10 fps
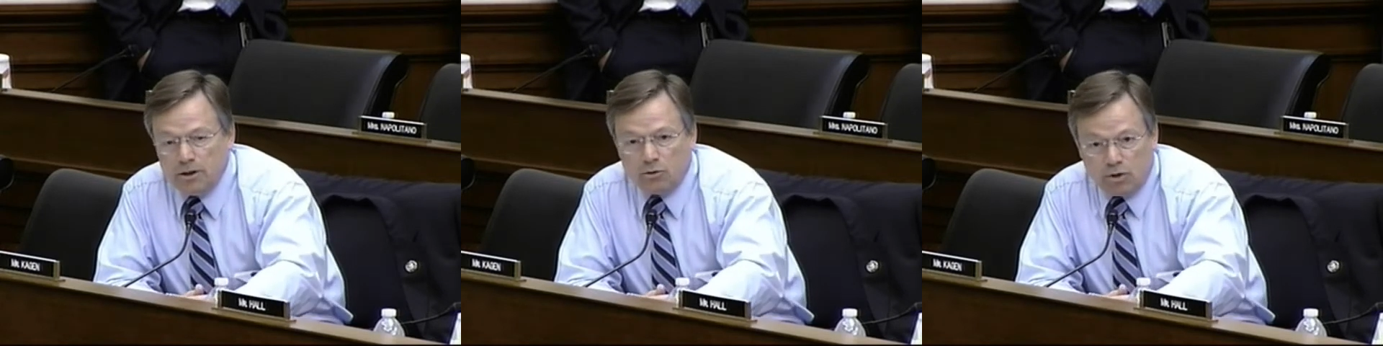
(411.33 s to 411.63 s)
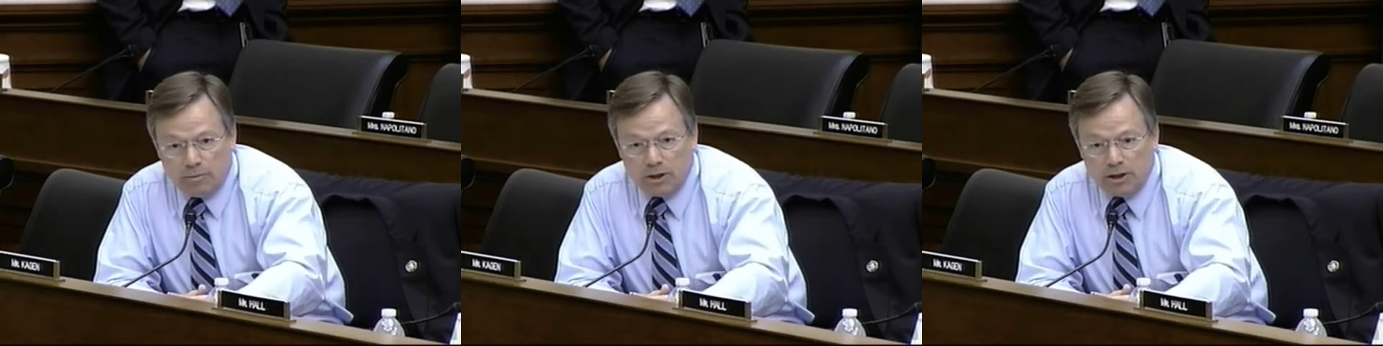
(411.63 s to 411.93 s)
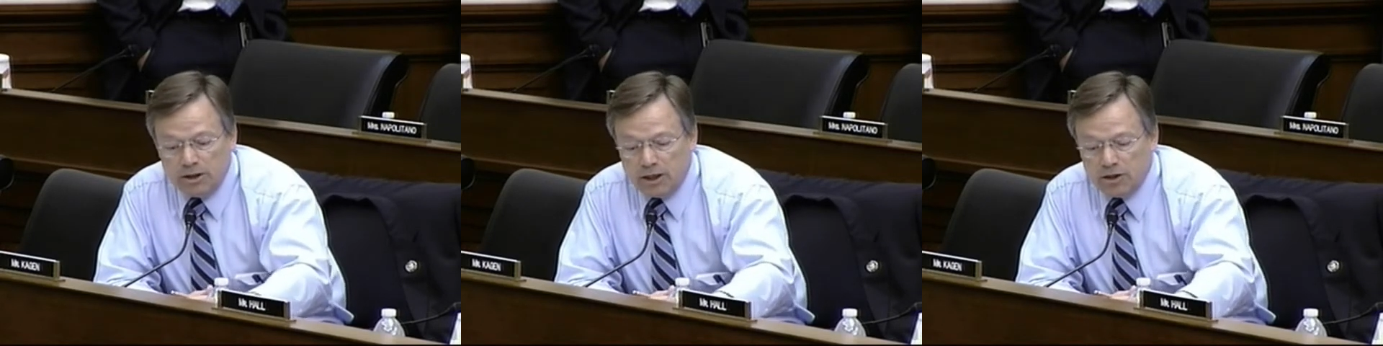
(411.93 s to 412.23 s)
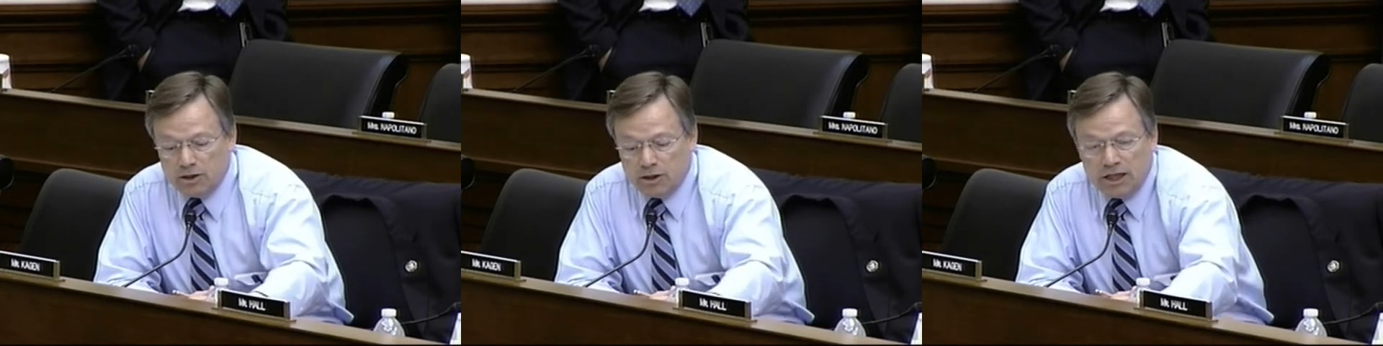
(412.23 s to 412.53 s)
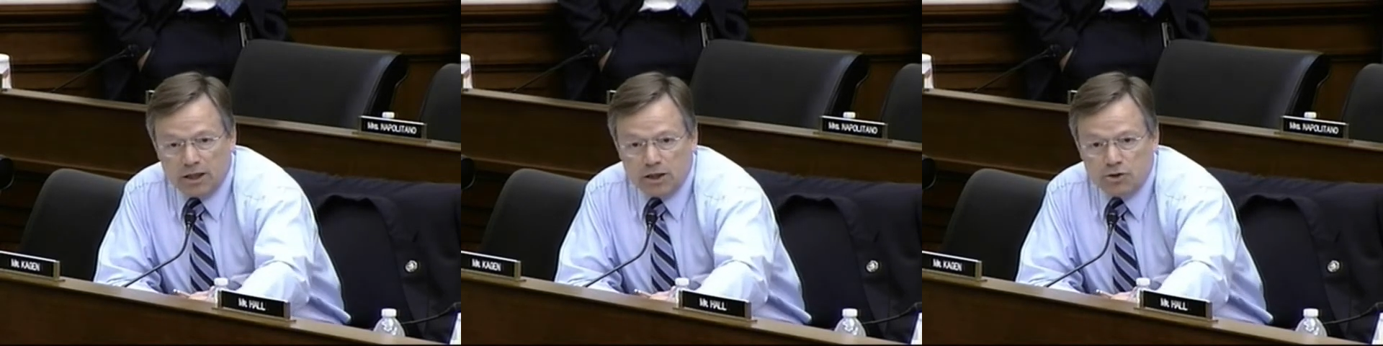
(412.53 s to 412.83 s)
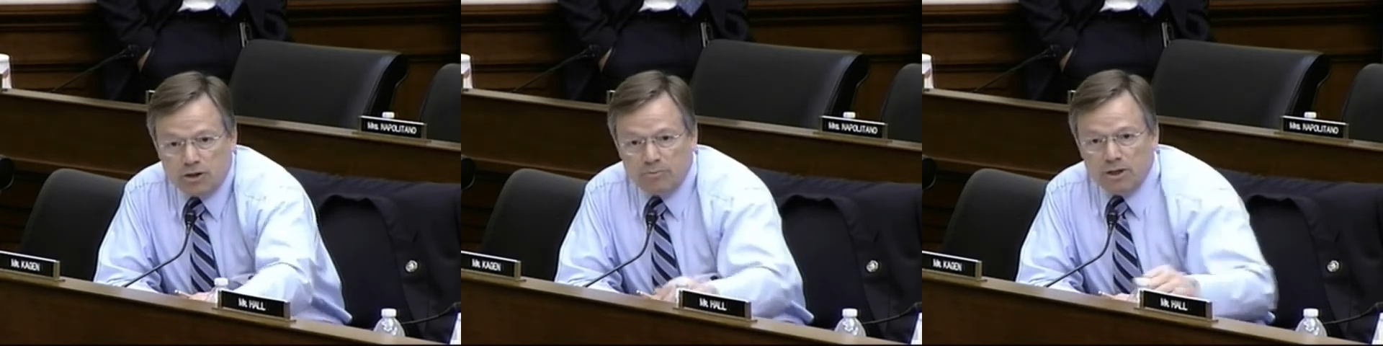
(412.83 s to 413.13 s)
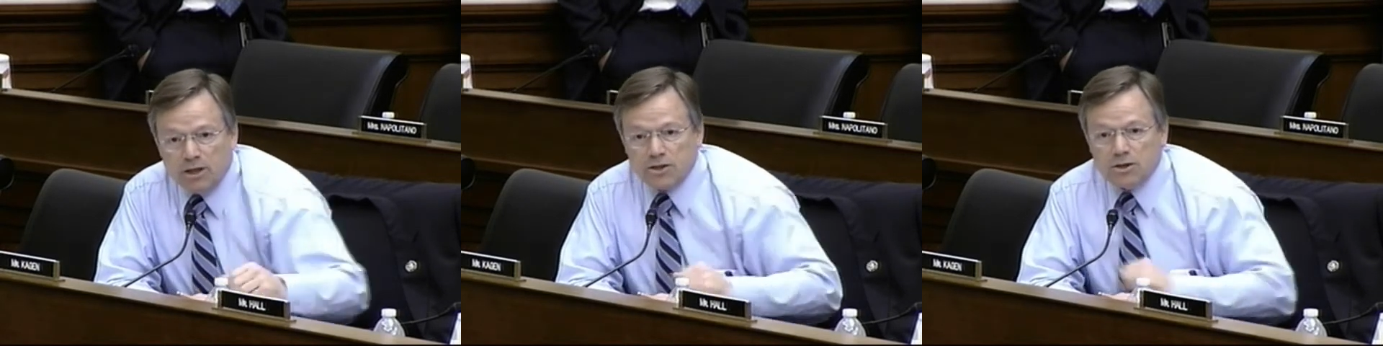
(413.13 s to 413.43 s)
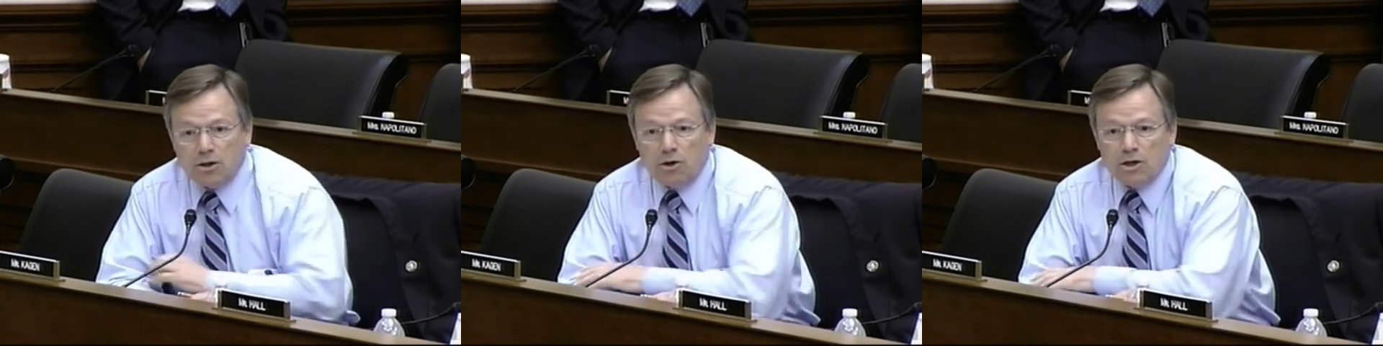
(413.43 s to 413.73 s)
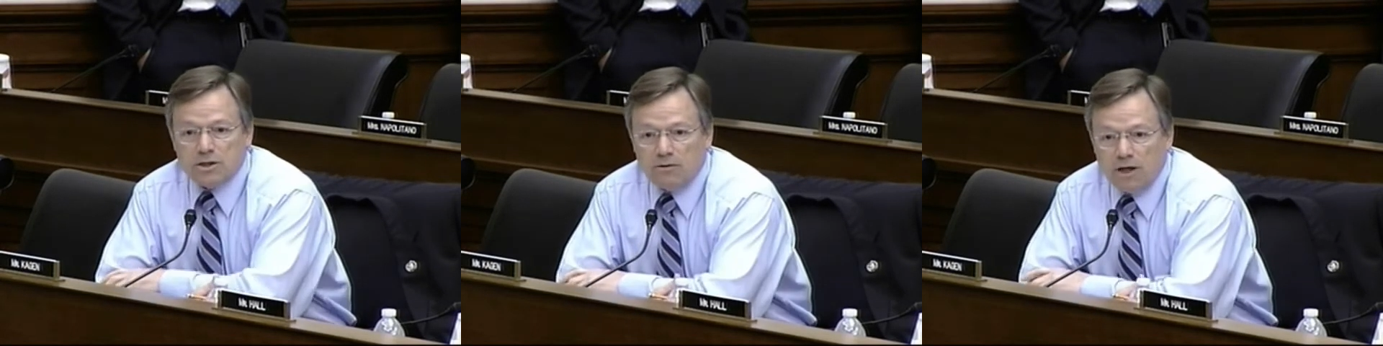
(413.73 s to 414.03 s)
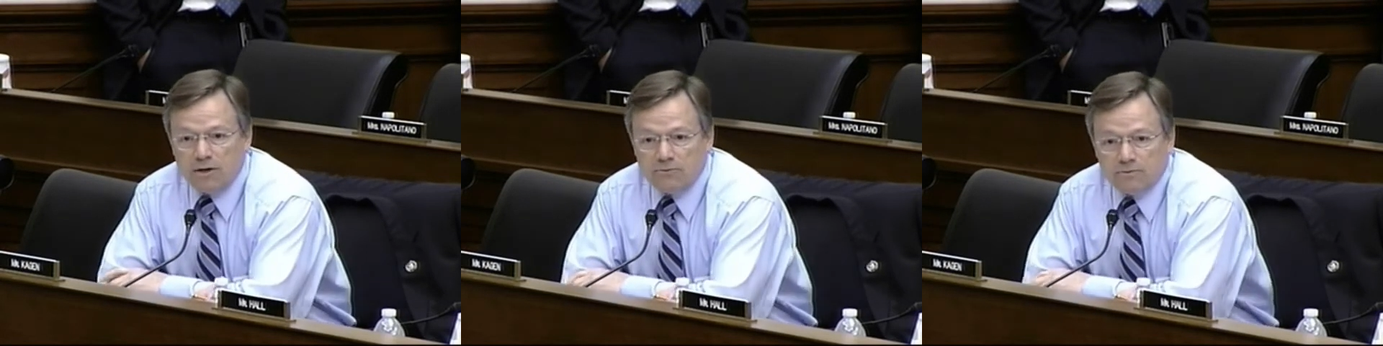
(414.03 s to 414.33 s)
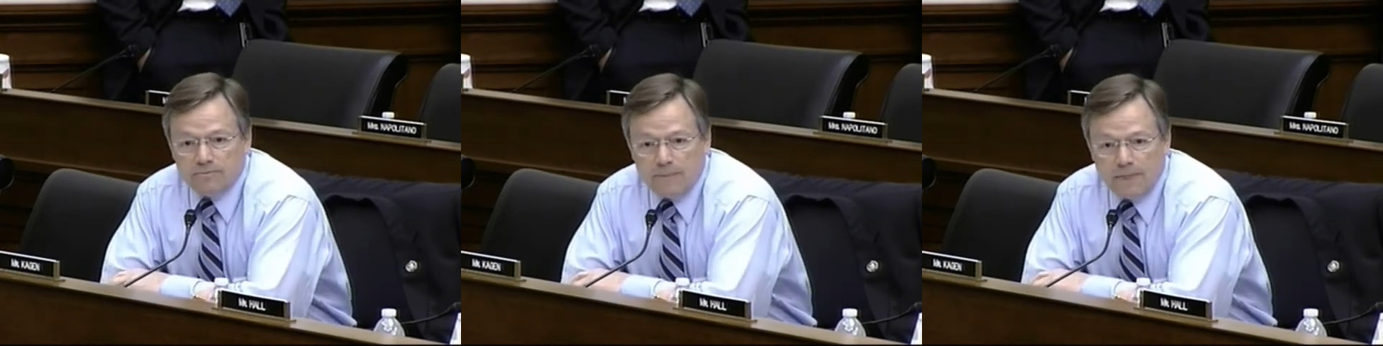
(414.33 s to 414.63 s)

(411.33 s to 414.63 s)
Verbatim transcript: criminally neg negligent because of the loss of life